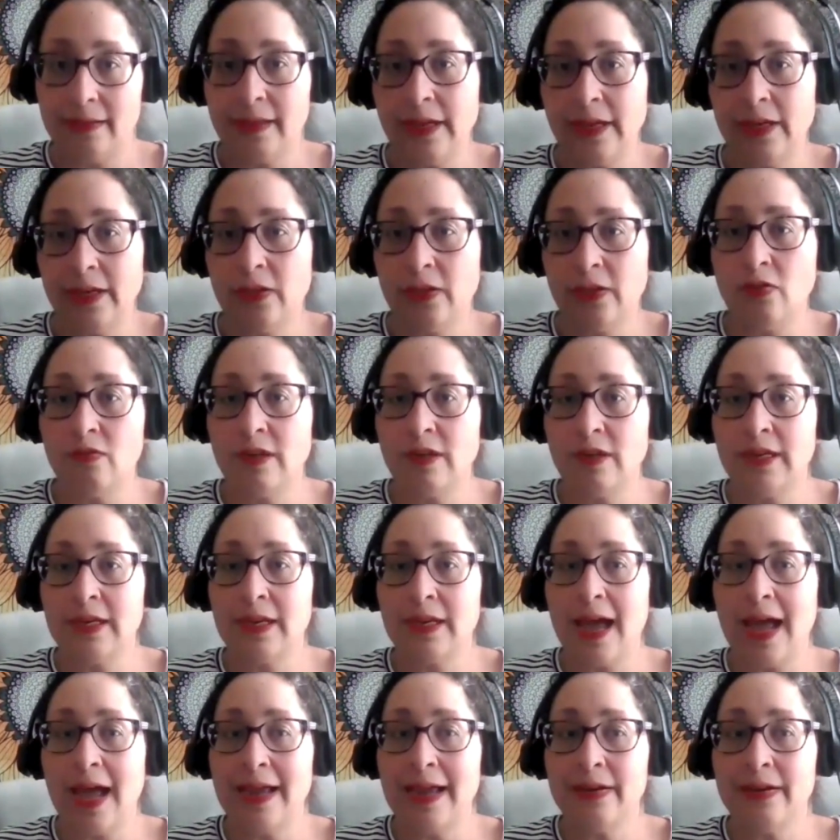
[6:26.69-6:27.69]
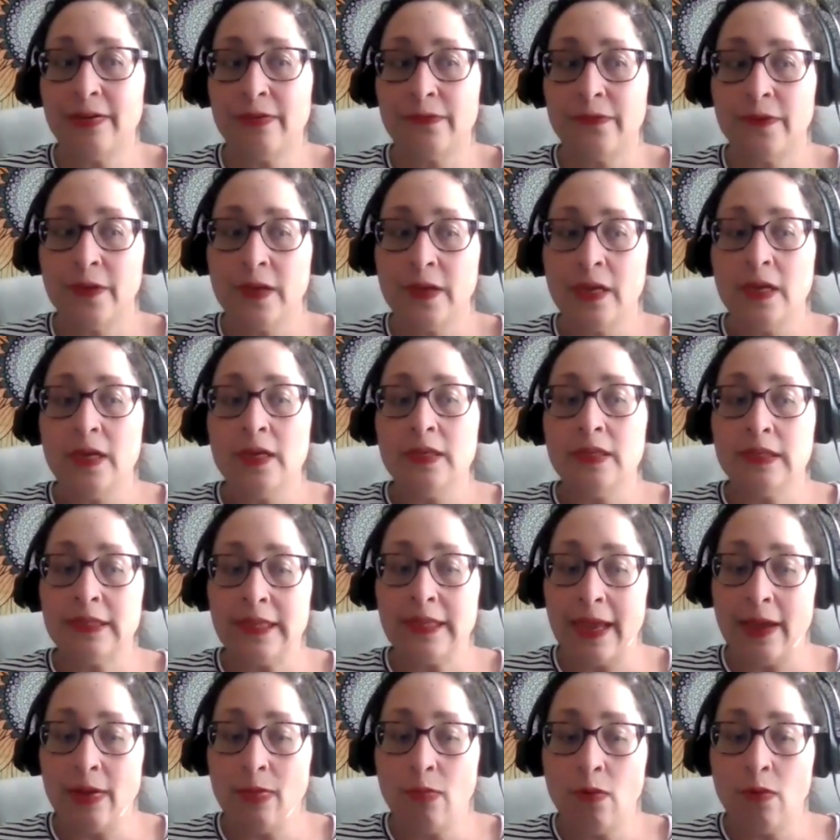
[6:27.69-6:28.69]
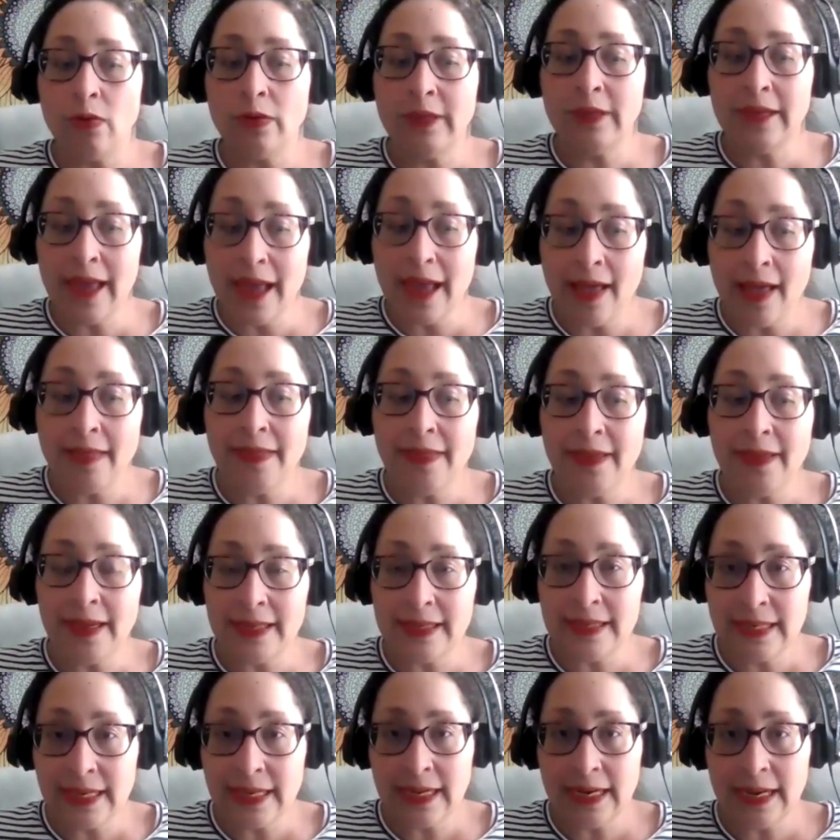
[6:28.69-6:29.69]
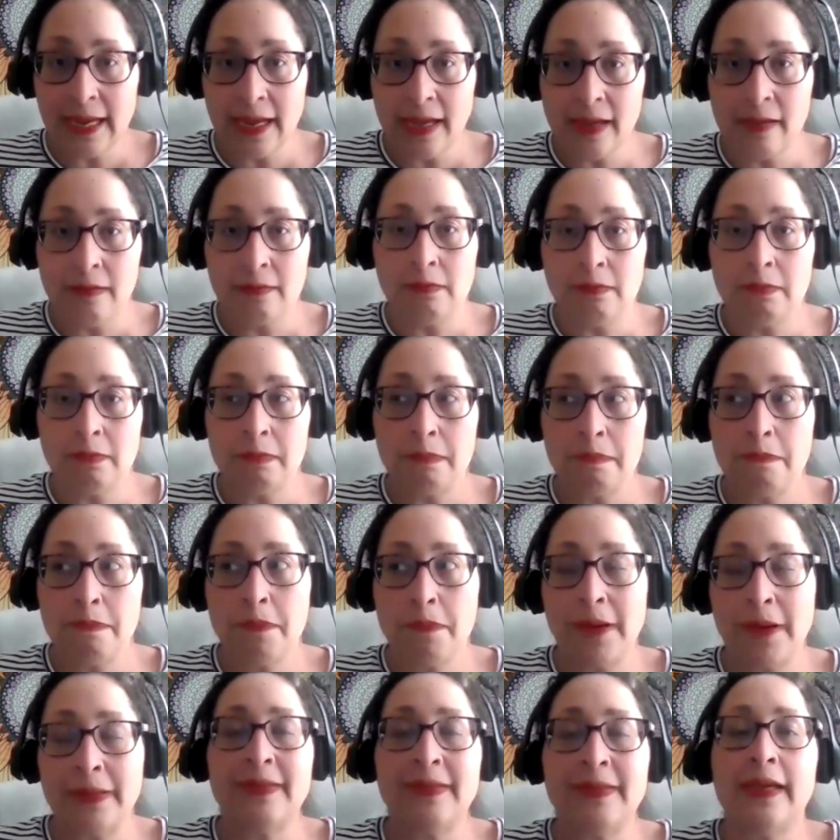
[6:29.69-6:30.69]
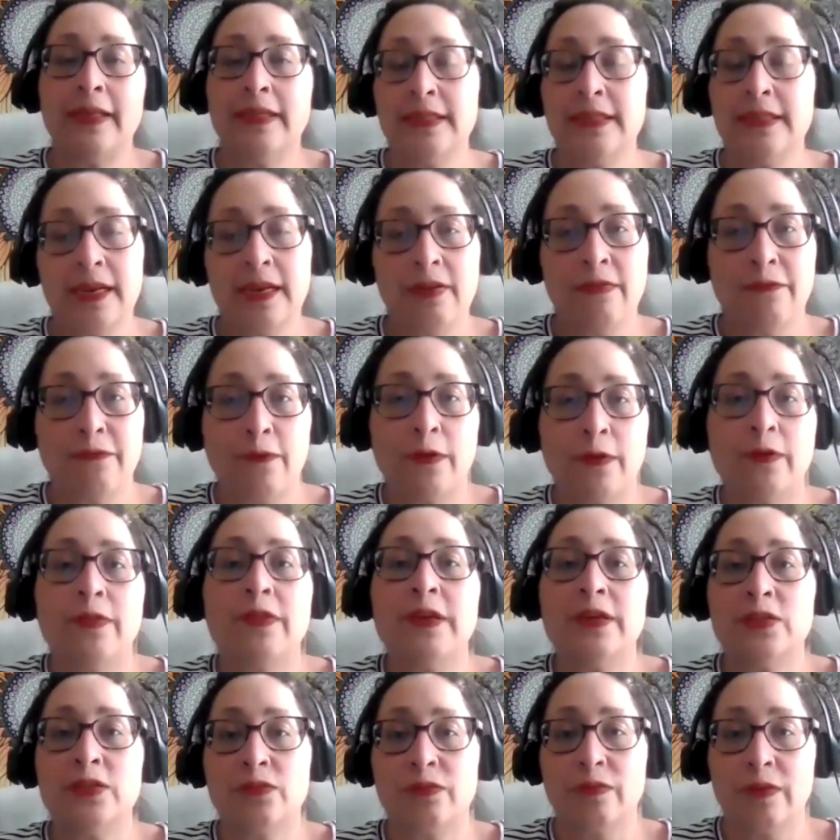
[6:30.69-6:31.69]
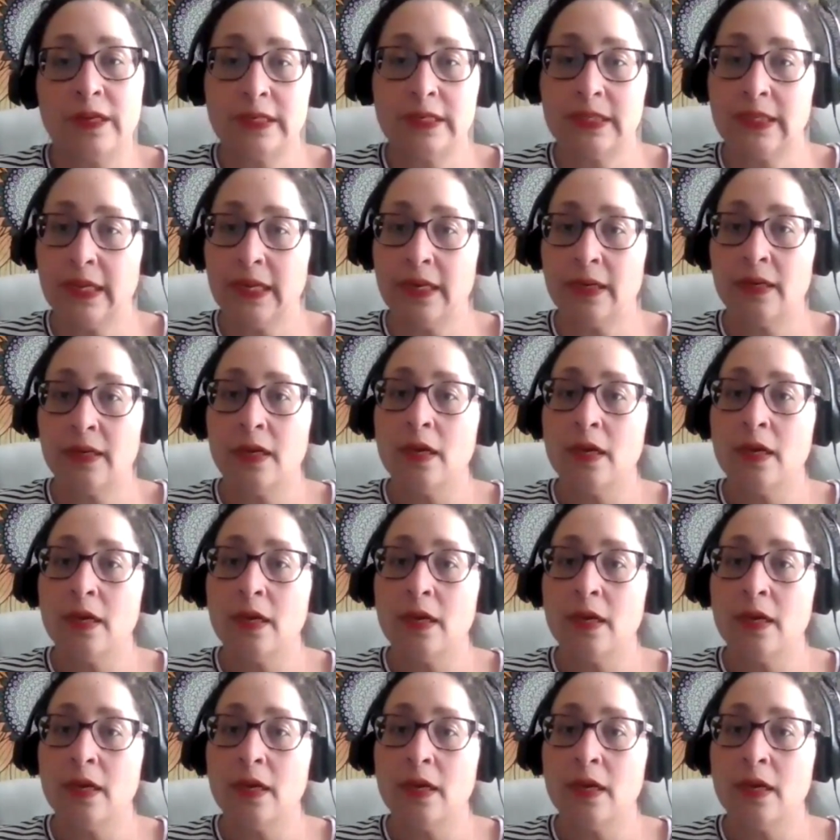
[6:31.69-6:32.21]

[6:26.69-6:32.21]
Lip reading: Like you can kind of say, well, yeah, they did it, but they did it for this reason.